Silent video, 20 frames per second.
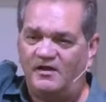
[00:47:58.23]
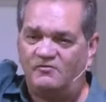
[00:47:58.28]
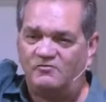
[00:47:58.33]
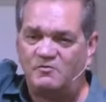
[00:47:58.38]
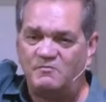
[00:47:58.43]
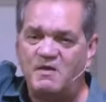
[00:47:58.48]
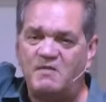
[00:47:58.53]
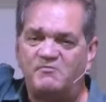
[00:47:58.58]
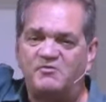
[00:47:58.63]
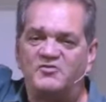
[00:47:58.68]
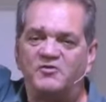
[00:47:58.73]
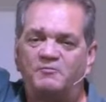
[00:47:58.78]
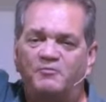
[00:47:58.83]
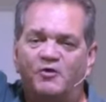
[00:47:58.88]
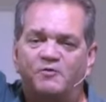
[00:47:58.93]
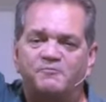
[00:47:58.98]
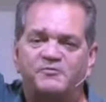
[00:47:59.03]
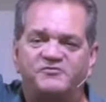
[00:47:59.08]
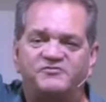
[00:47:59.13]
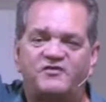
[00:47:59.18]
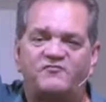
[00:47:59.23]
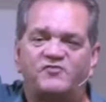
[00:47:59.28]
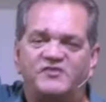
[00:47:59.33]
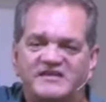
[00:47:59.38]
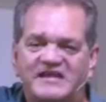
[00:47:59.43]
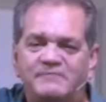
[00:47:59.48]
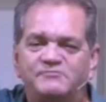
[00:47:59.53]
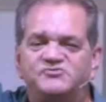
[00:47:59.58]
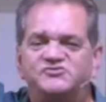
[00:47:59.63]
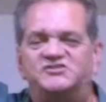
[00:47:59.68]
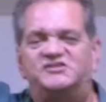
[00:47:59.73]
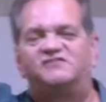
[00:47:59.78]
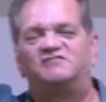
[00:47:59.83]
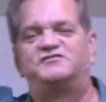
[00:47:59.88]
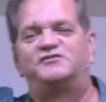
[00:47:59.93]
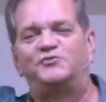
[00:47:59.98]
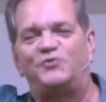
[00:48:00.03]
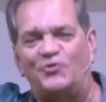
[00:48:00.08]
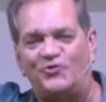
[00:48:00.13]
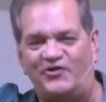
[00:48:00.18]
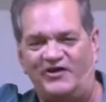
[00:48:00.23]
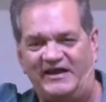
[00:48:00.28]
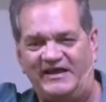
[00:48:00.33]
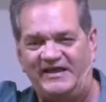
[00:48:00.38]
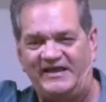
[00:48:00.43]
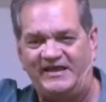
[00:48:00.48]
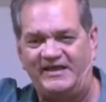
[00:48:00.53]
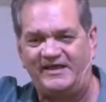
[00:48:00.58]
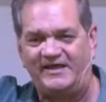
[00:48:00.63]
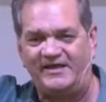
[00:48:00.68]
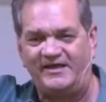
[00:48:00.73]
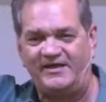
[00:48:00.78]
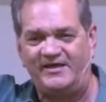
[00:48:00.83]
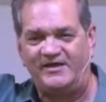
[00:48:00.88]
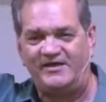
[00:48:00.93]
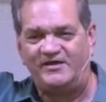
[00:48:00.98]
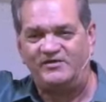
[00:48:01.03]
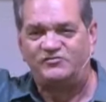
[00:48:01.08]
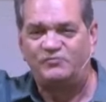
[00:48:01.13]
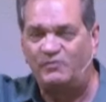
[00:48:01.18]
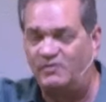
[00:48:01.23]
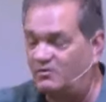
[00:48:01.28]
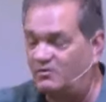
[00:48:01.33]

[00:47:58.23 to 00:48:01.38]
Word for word: Remember, the purpose of redemption is glory. So